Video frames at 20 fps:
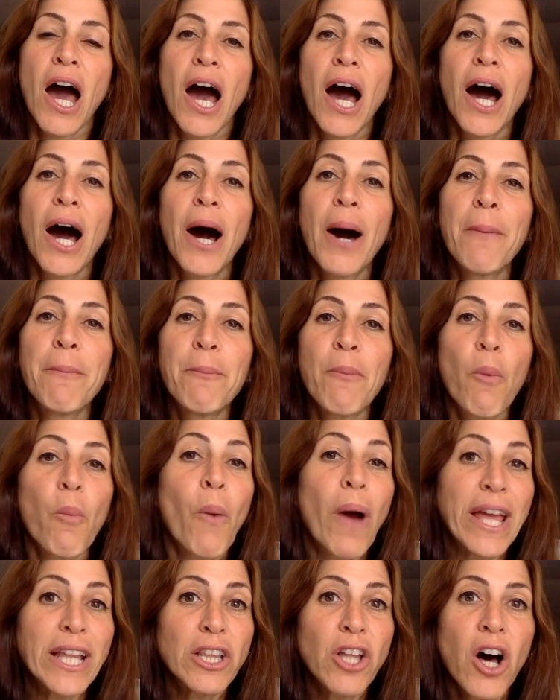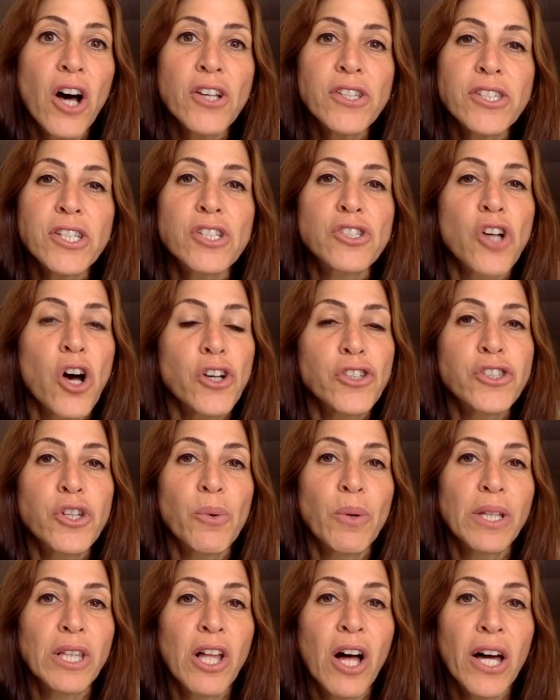Um, weight loss is also
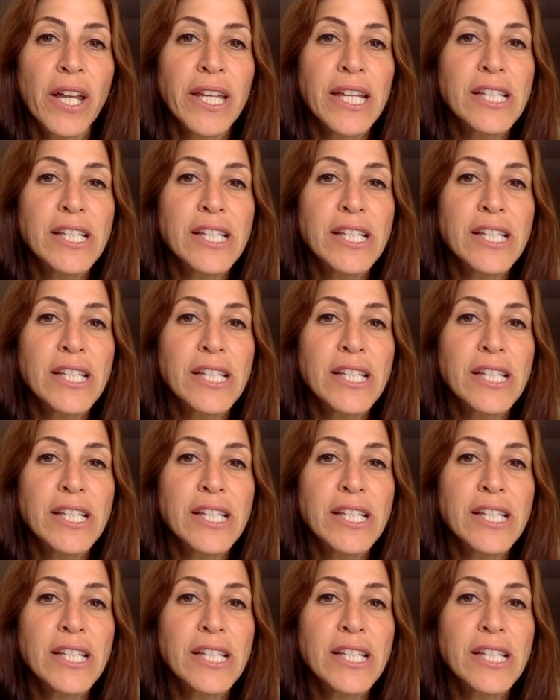a lot